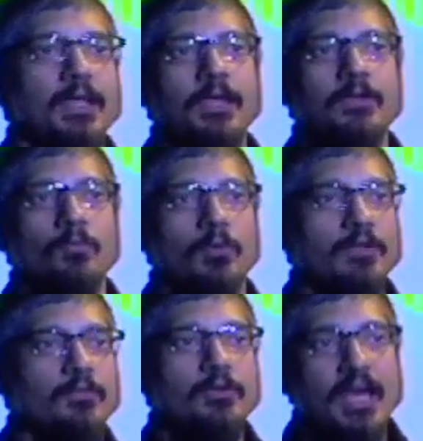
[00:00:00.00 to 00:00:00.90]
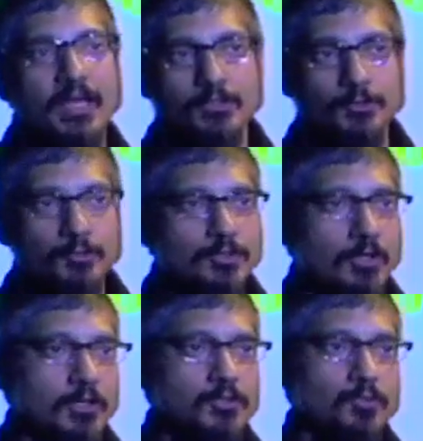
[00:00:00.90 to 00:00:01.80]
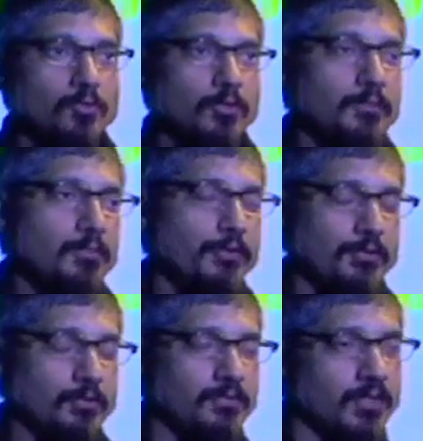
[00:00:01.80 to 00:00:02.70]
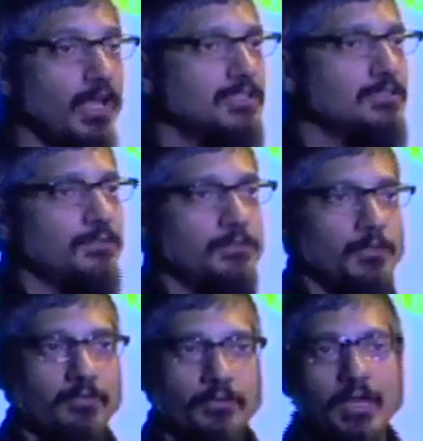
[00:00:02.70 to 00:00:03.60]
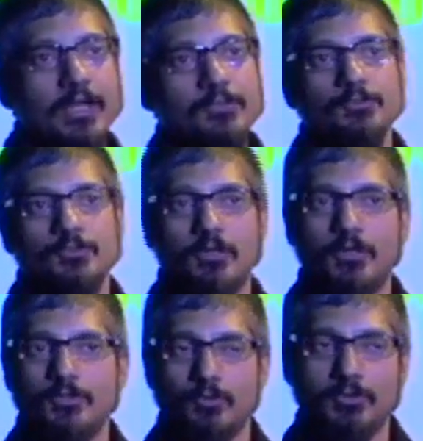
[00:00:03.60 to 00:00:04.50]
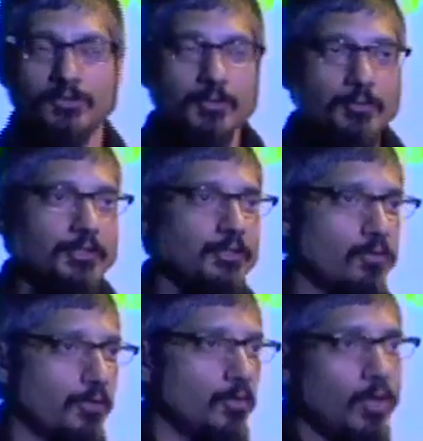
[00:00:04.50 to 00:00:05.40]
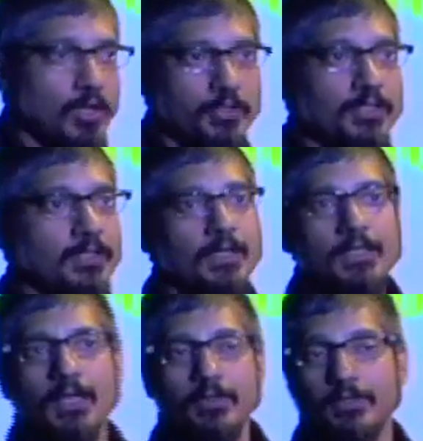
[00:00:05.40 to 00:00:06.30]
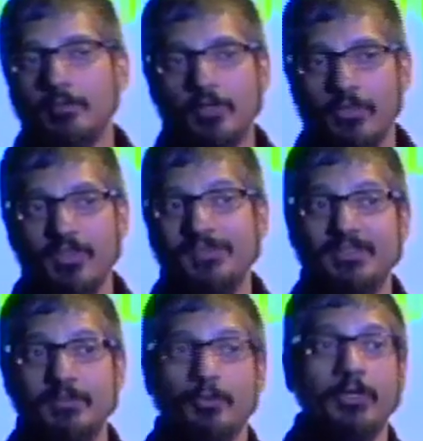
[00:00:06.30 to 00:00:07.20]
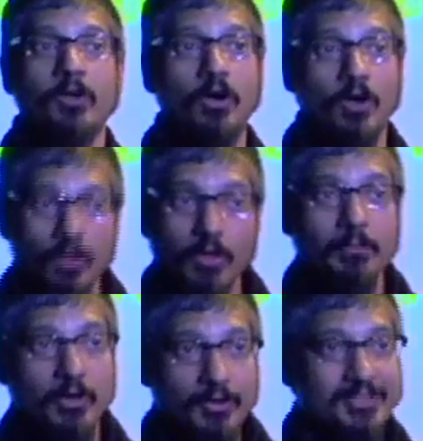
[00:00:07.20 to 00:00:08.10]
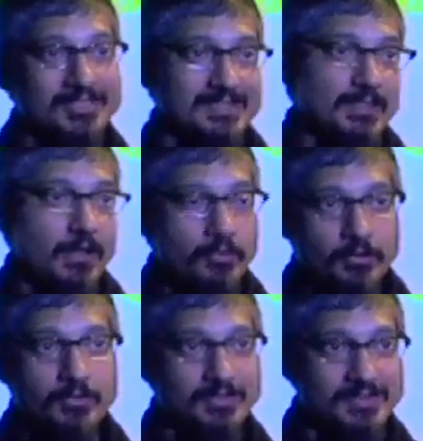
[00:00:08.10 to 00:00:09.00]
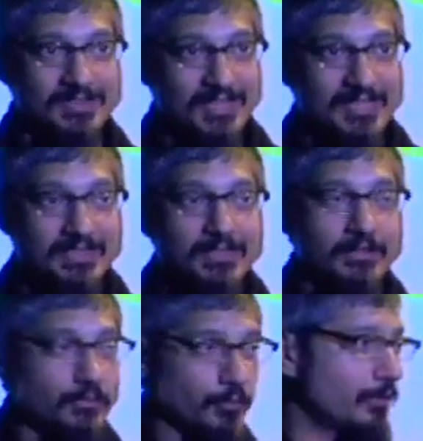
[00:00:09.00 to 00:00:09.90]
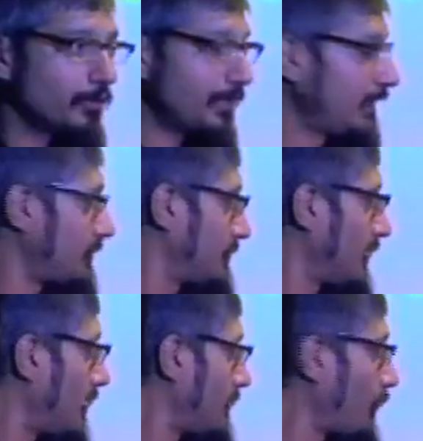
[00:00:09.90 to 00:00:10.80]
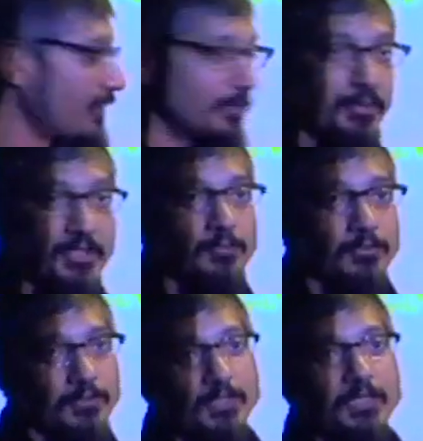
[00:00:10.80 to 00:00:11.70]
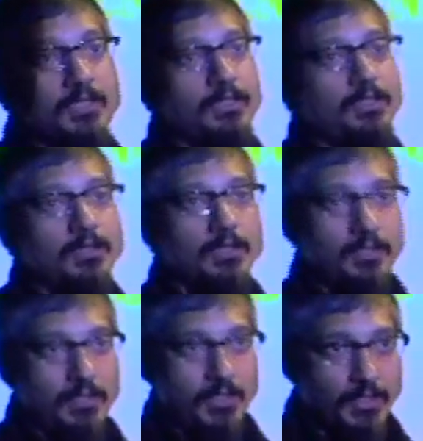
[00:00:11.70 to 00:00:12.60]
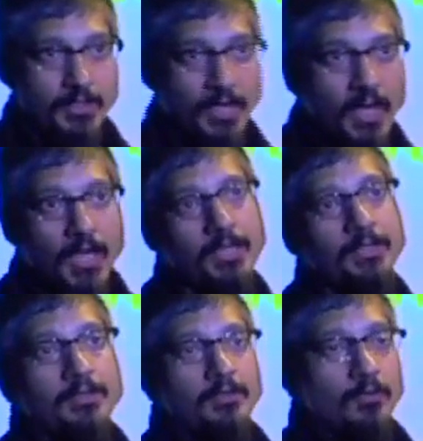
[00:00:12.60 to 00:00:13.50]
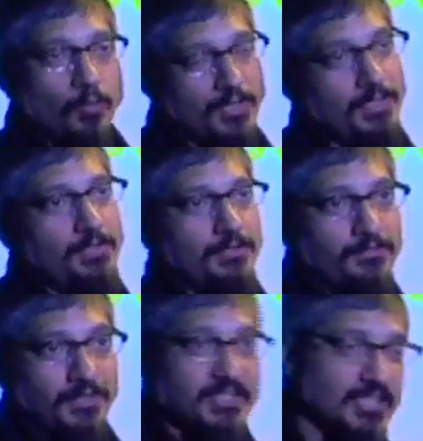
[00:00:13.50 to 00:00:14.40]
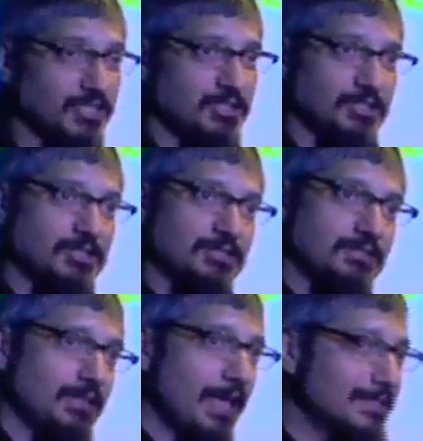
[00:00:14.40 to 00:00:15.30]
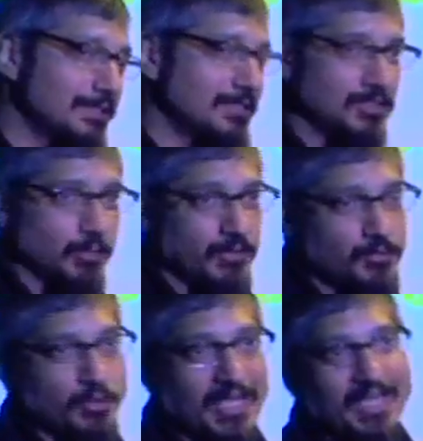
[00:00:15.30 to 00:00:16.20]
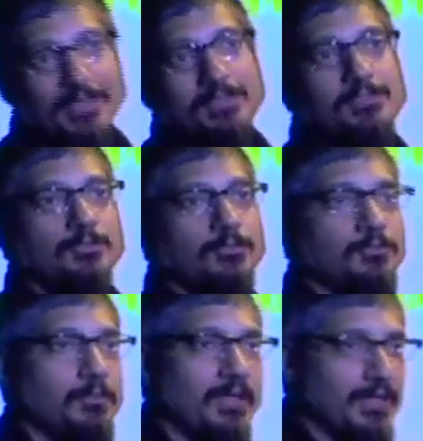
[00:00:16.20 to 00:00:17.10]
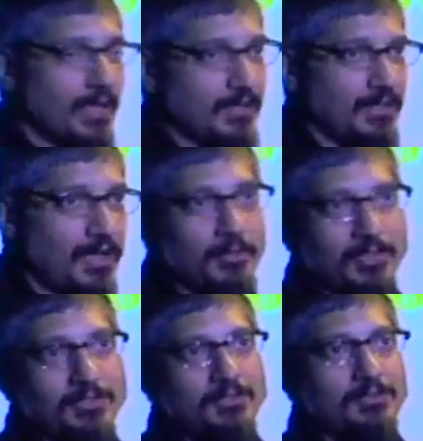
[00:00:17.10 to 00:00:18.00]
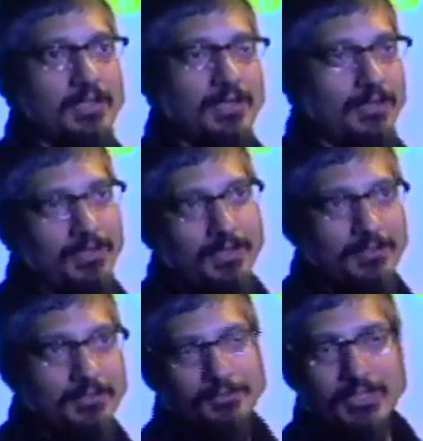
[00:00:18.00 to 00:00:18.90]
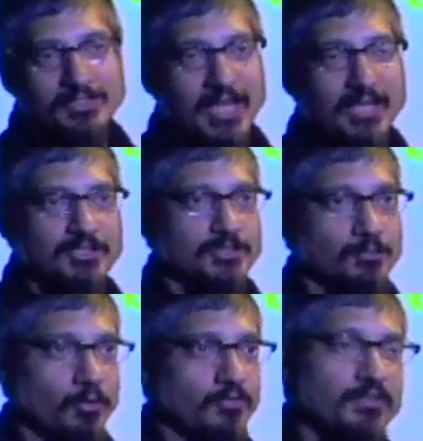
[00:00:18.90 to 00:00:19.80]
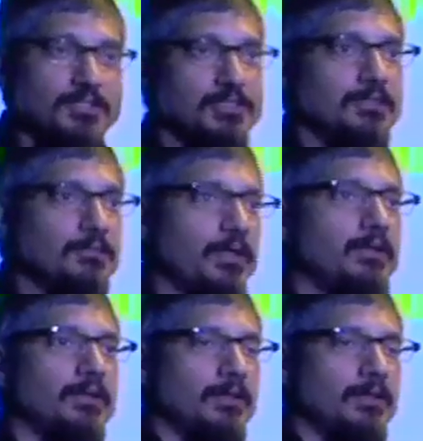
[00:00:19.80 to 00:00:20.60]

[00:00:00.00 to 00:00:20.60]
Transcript: And whatever your attitudes are toward political philosophy, whatever your attitudes are towards liberty or equality, I think among the things that bring all Americans together is this idea that we are a nation of we the people, uh, and not we the fictitious entities that we've created to make economic uh, transactions more efficient, right?